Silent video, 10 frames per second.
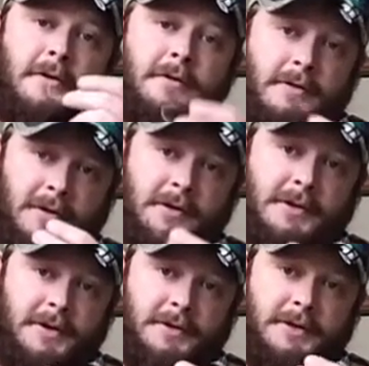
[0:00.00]
and you
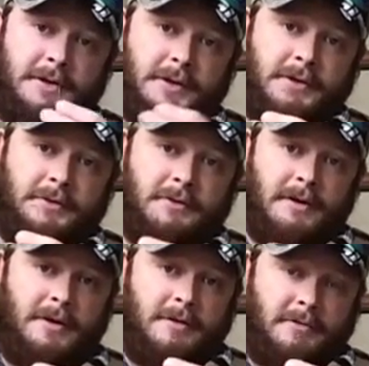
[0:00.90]
toss this into a
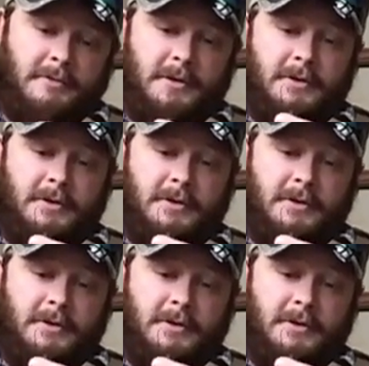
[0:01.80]
rock, you're